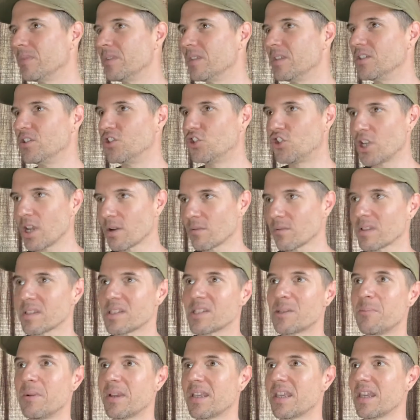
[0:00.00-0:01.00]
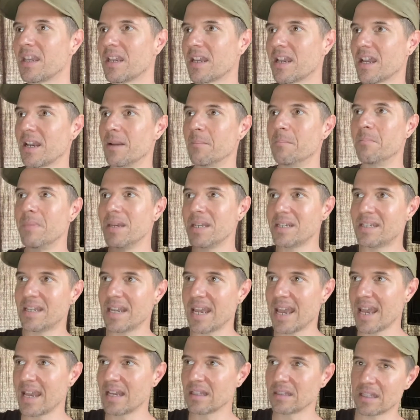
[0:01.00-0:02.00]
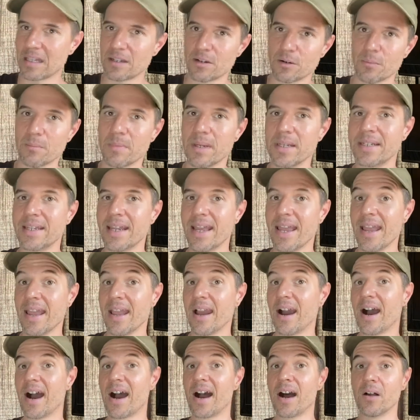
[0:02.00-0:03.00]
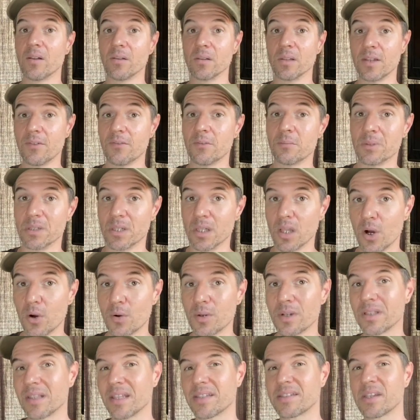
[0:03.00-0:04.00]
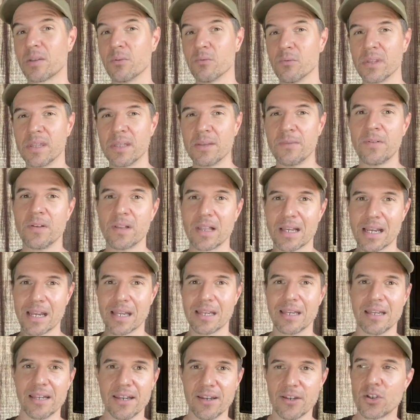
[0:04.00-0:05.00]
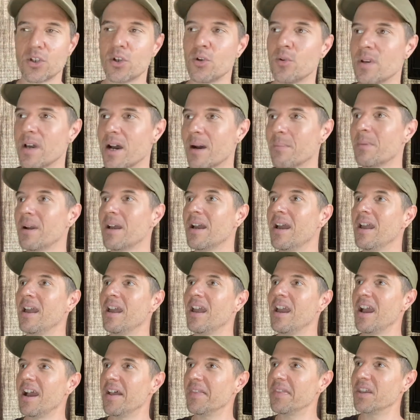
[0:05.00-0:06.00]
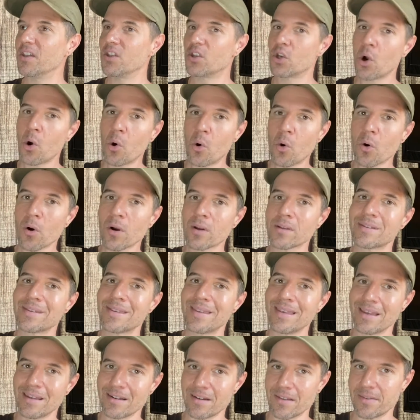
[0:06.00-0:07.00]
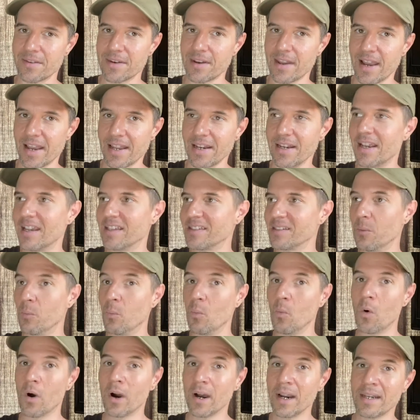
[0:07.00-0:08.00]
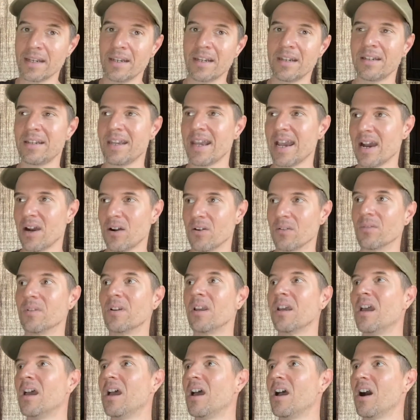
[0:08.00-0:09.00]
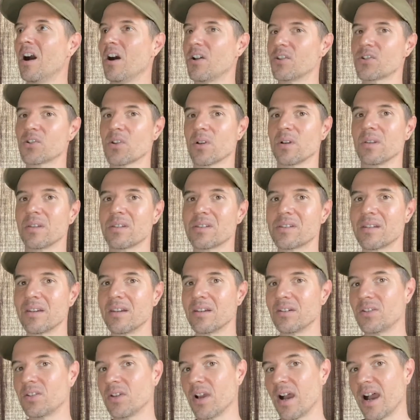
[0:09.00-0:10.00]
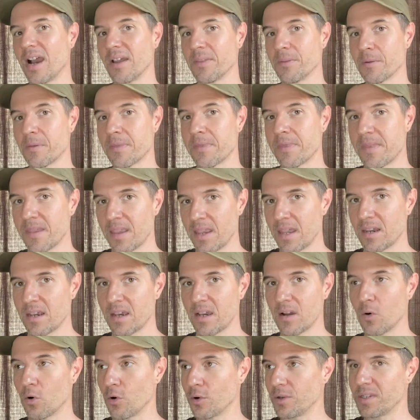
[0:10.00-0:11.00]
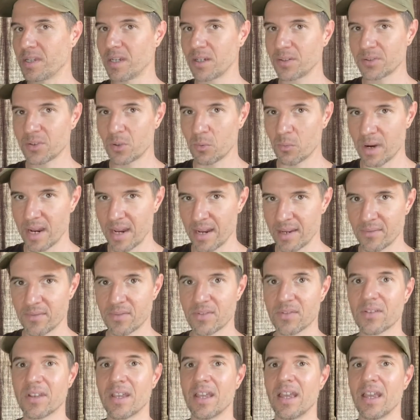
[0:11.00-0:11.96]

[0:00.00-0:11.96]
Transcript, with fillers: generally speaking, kind of midday, later midday, I'll leave them alone unless I really feel like I need a tune up. And then towards the end of the night, as I'm winding down, I'll start listening to either theta or delta waves